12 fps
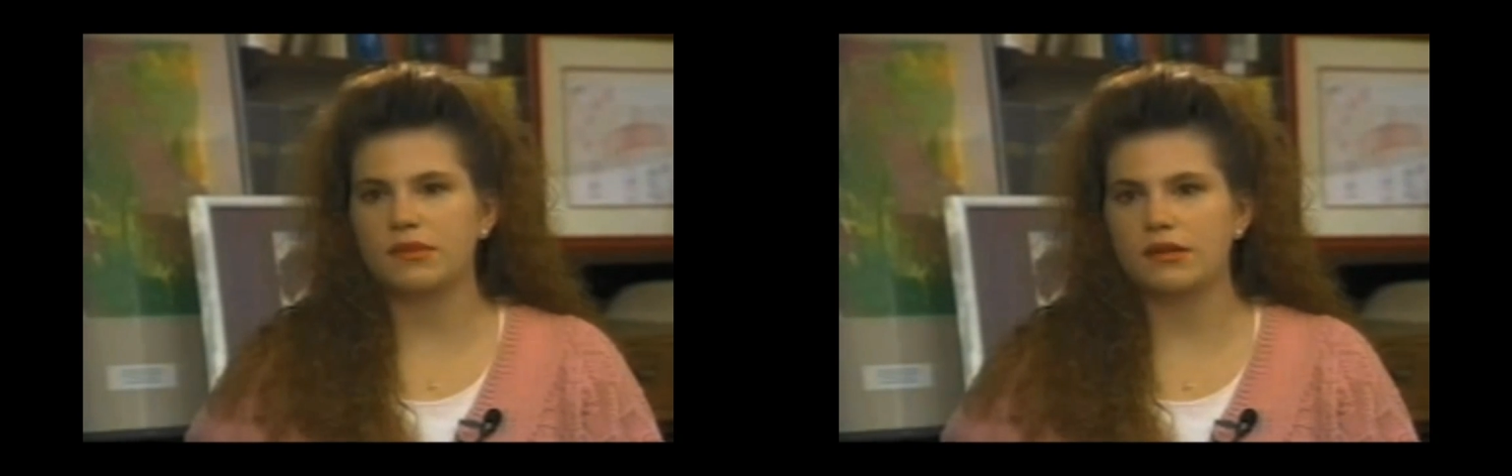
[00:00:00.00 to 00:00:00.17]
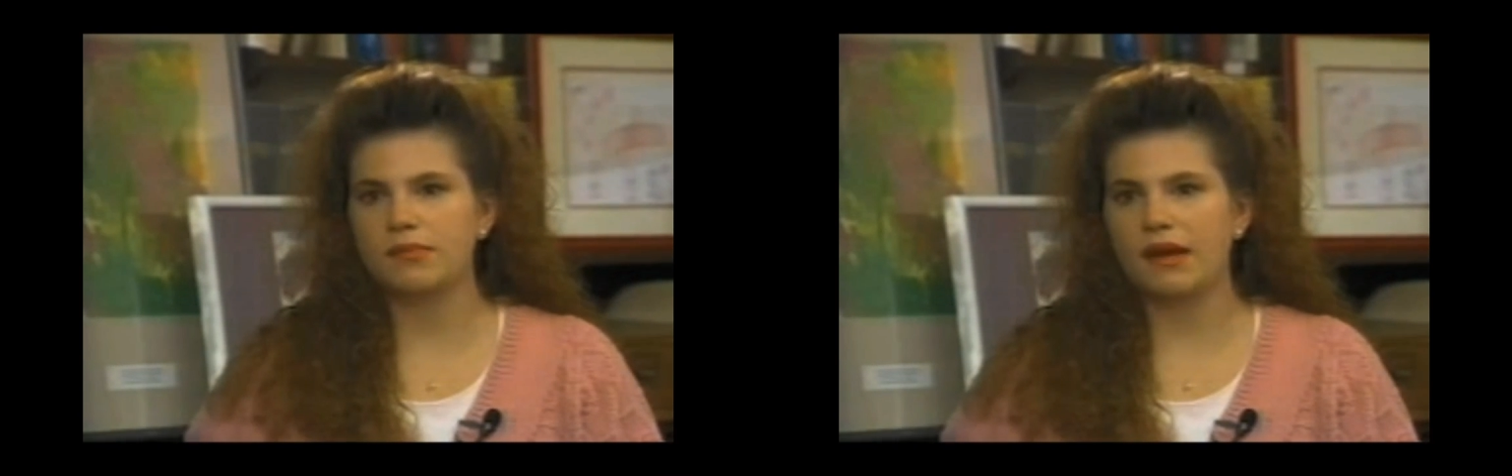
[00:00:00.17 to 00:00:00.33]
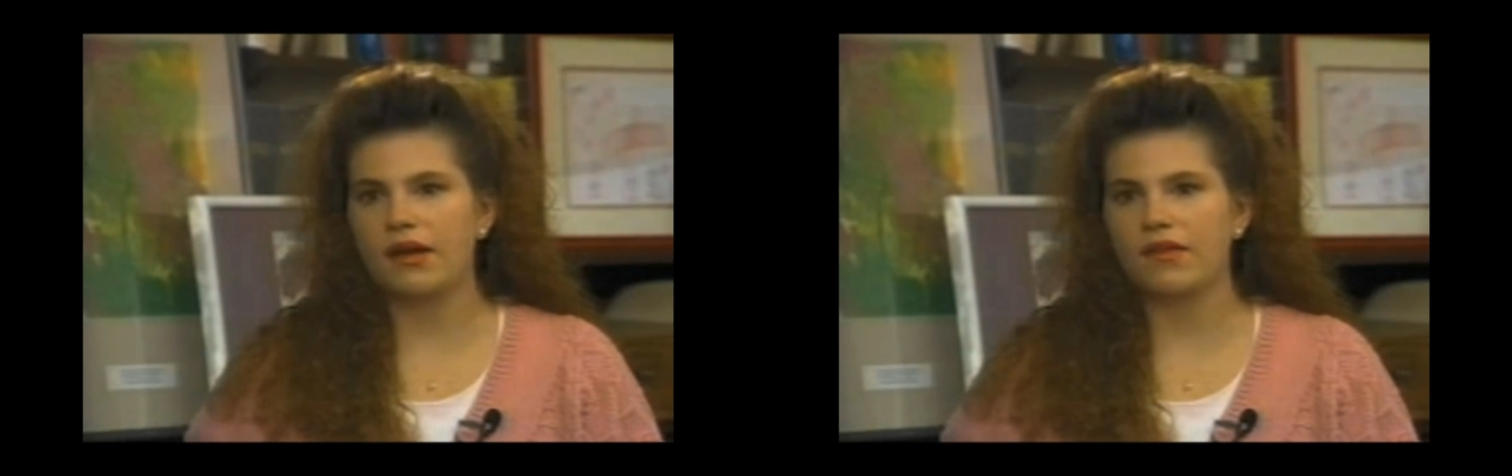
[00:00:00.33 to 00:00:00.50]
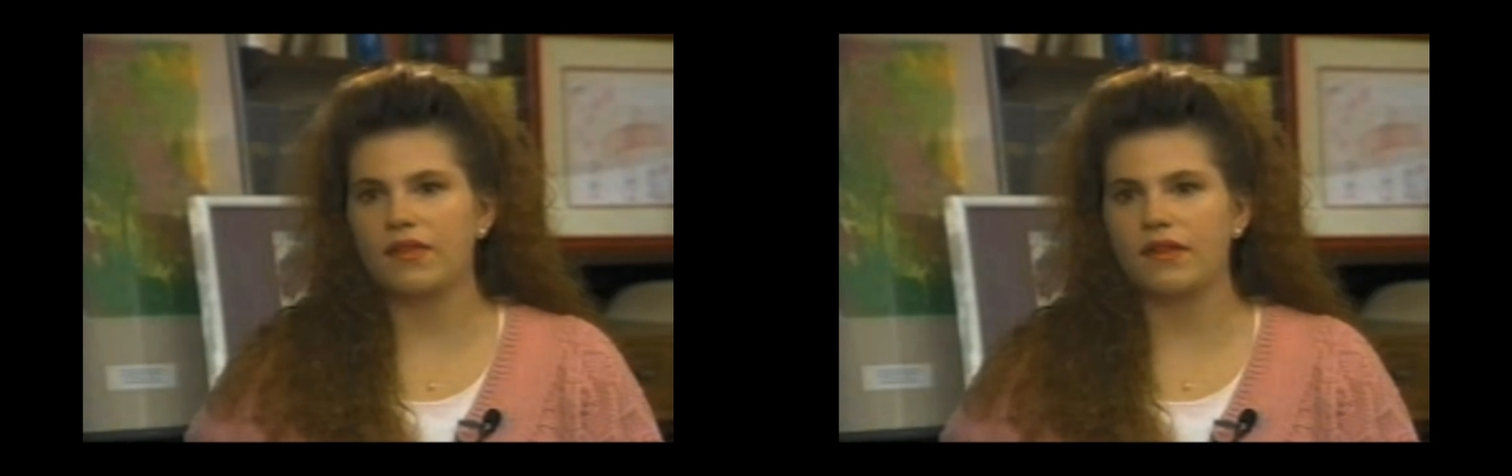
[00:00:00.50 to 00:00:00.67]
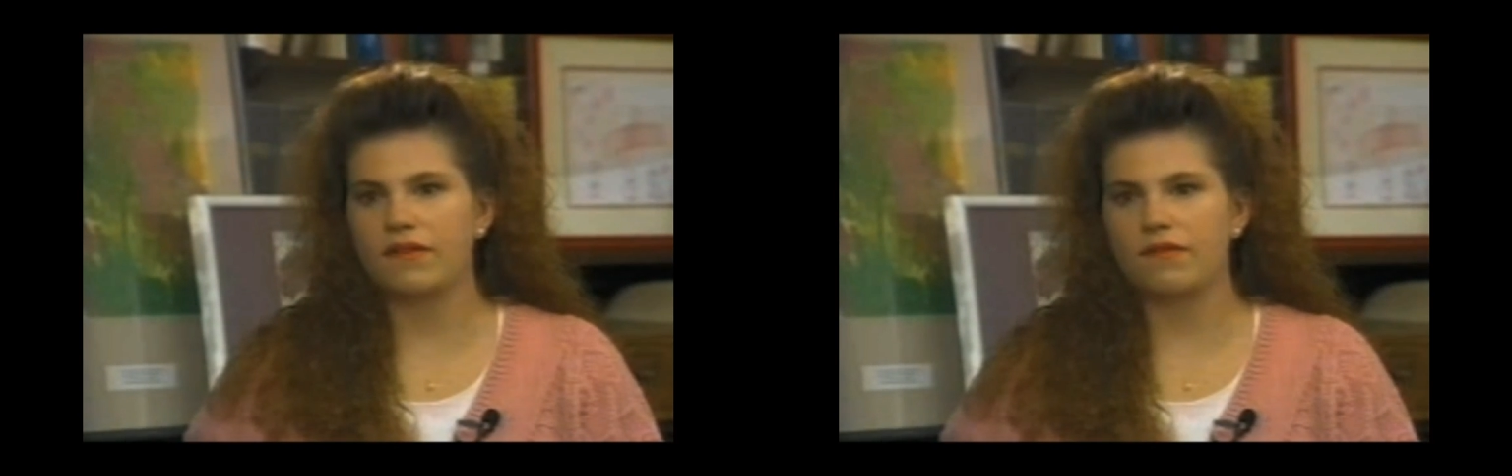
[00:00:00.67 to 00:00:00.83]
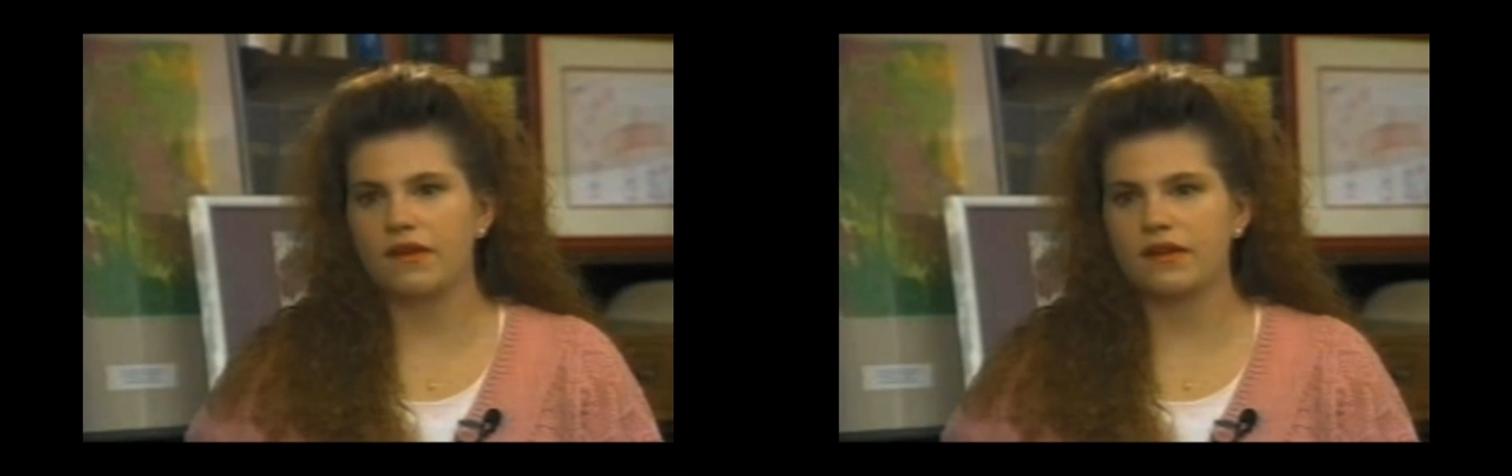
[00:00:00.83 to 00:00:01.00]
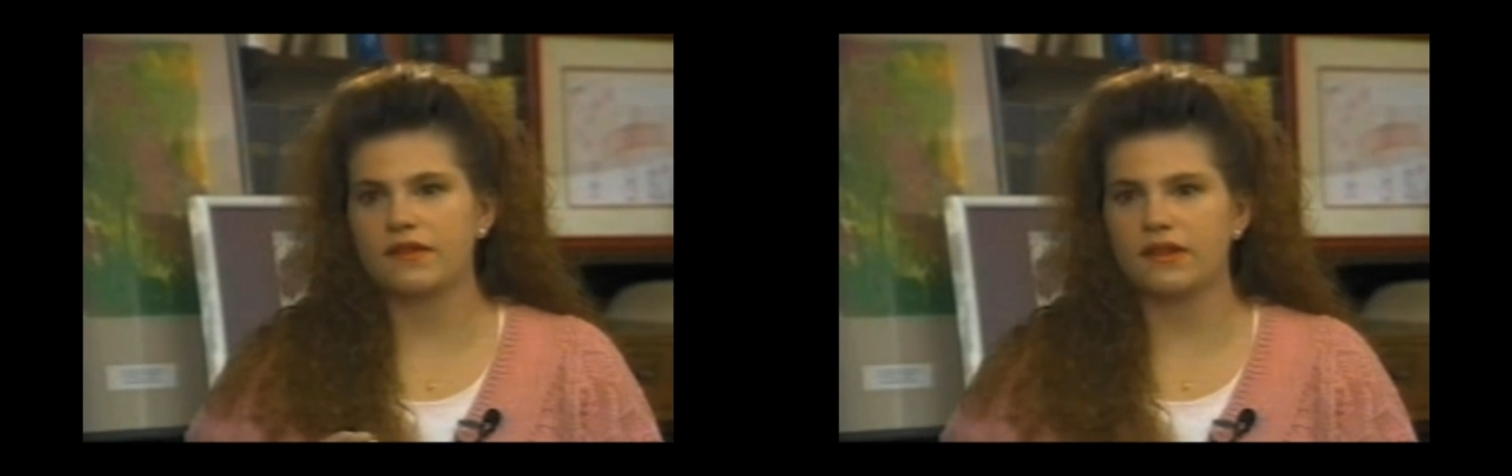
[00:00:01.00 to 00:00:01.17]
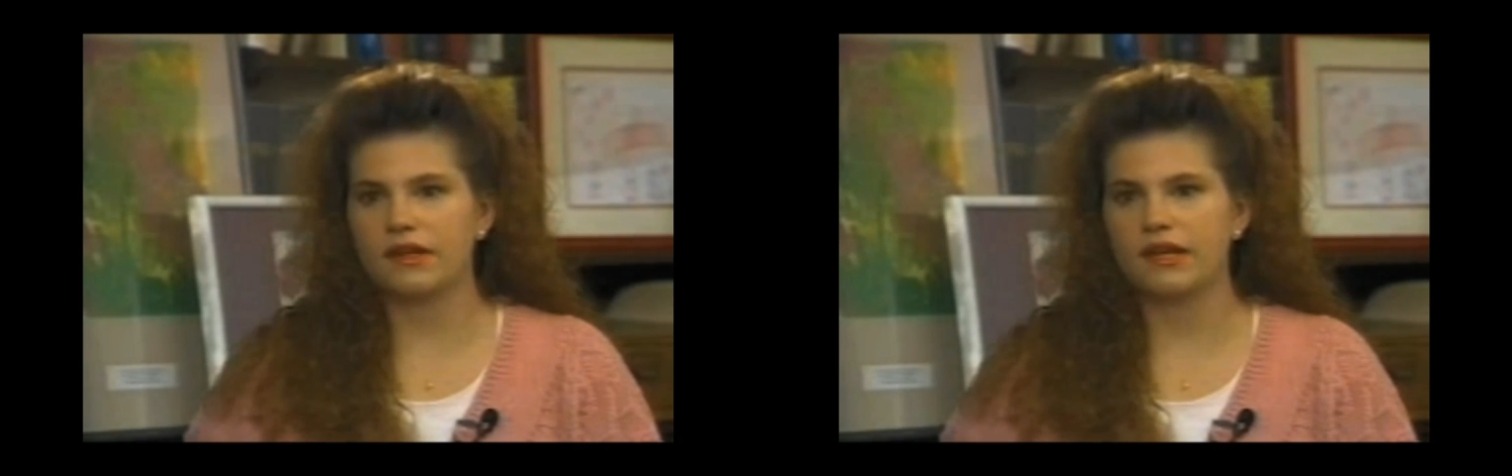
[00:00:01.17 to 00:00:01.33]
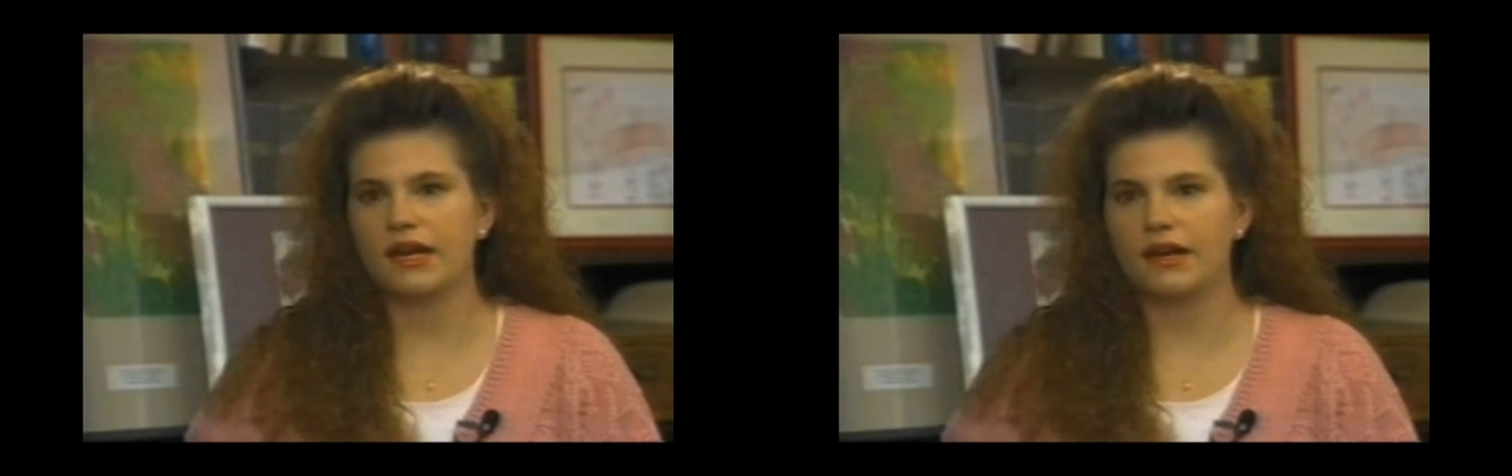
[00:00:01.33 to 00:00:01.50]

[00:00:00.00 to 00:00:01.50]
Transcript: me about the events that he